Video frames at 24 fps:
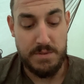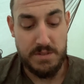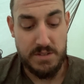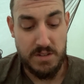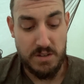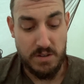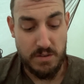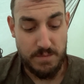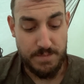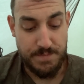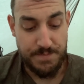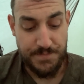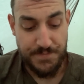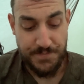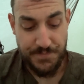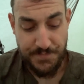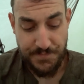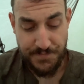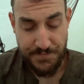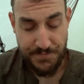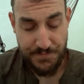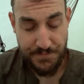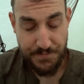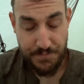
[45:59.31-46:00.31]
So
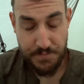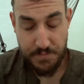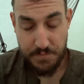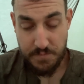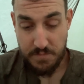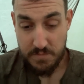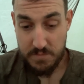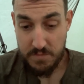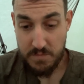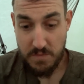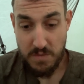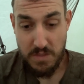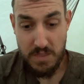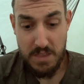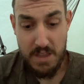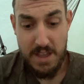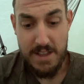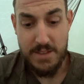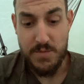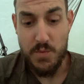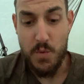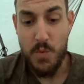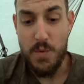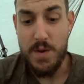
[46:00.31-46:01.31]

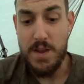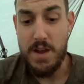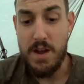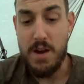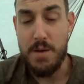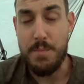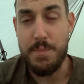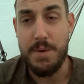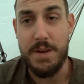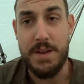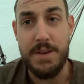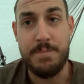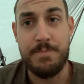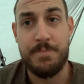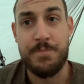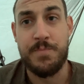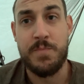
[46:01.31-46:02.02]
that's where we are. But